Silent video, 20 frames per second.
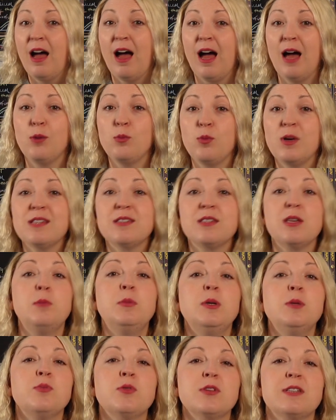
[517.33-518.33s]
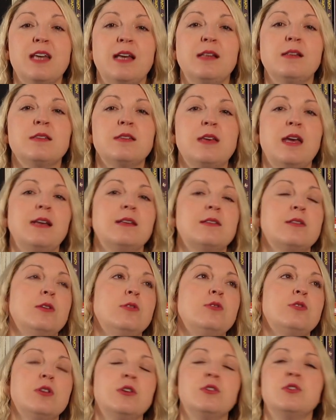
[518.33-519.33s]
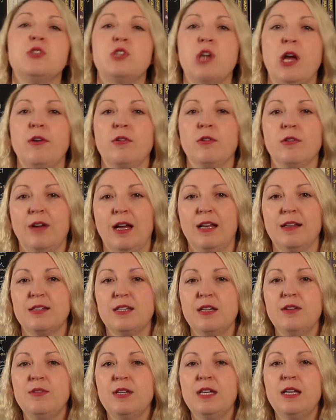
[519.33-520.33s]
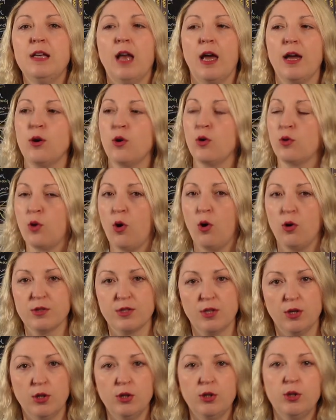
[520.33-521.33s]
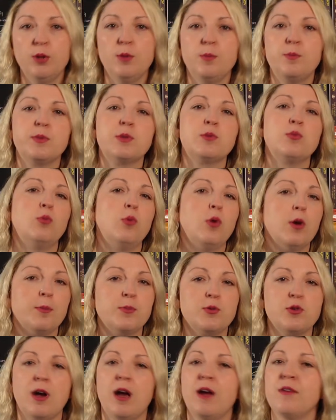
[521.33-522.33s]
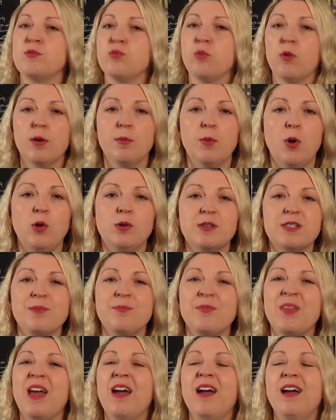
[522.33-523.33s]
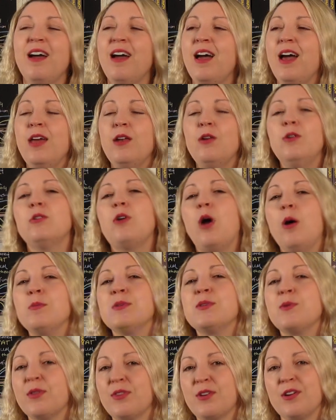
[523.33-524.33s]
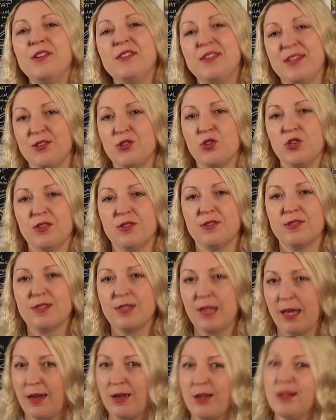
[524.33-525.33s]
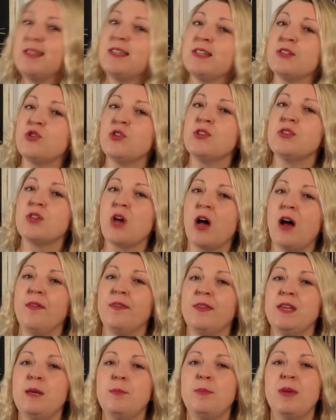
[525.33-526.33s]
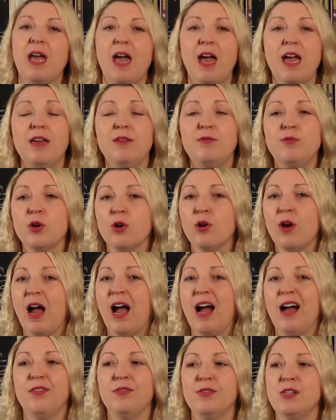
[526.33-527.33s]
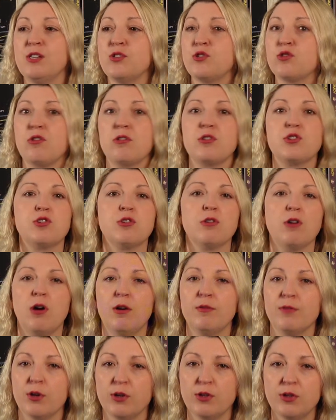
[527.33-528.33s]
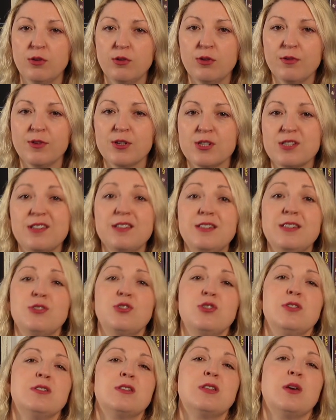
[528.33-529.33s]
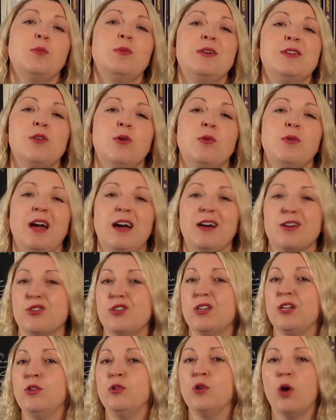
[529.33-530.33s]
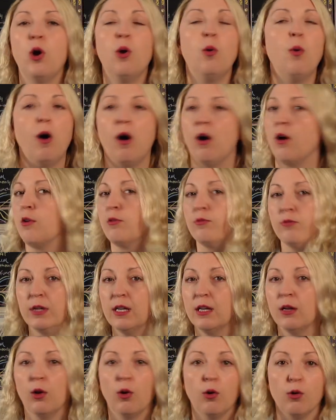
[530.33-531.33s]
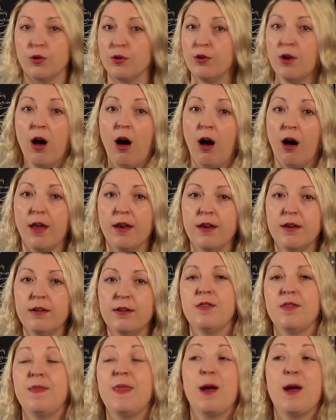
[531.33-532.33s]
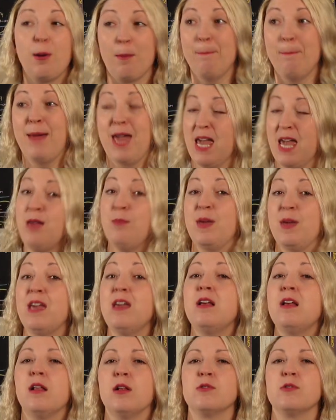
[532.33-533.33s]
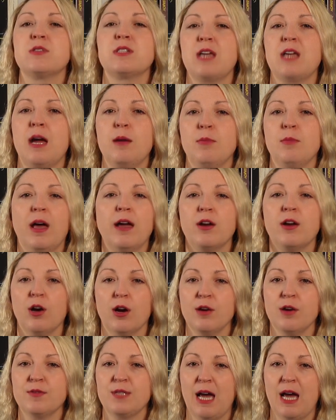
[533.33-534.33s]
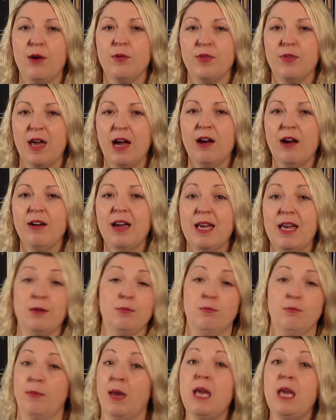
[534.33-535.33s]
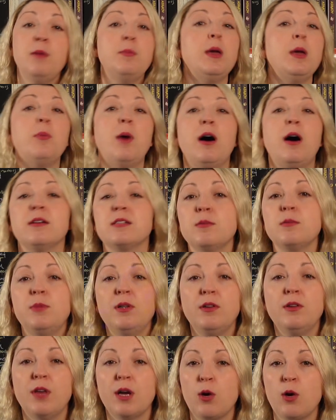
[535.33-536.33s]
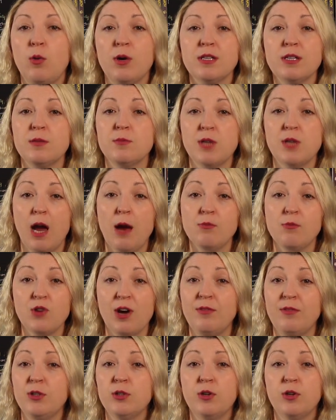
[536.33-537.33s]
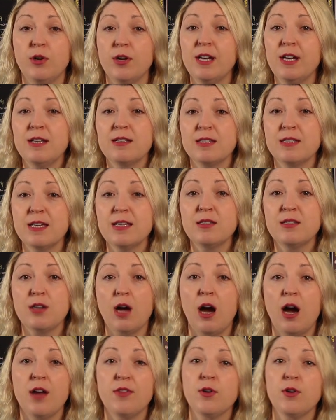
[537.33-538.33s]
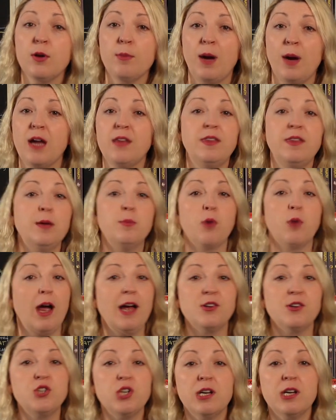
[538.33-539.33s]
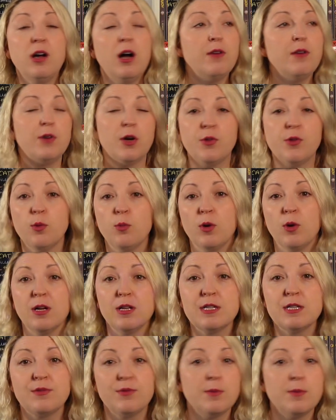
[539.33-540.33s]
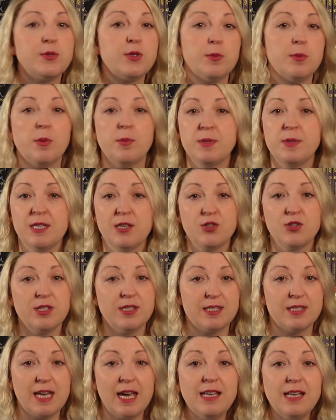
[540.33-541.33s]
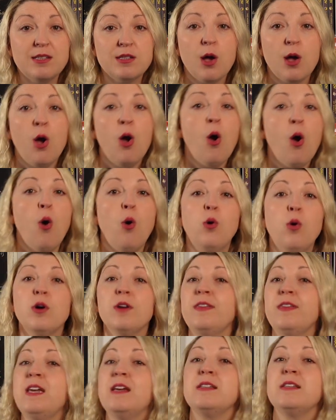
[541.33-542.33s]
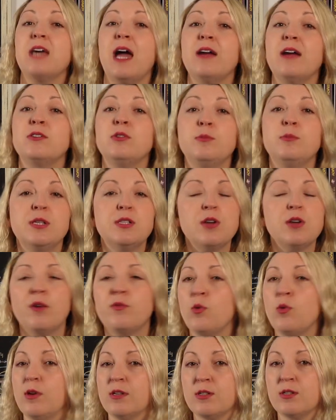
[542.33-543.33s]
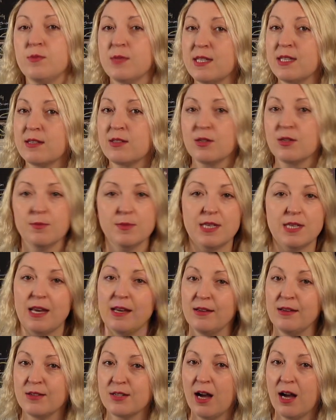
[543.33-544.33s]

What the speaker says: and when someone presents a solution to general relativity, like causal loops, warp drives, wormholes, it all comes with conditions, like conditions on the behavior and the structure of our universe, conditions that we don't actually know are real or not. There may be closed timelike curves out there. It may be possible that quantum time travel could exist either by the branching of other worlds from superposition states or the entanglement of quantum systems in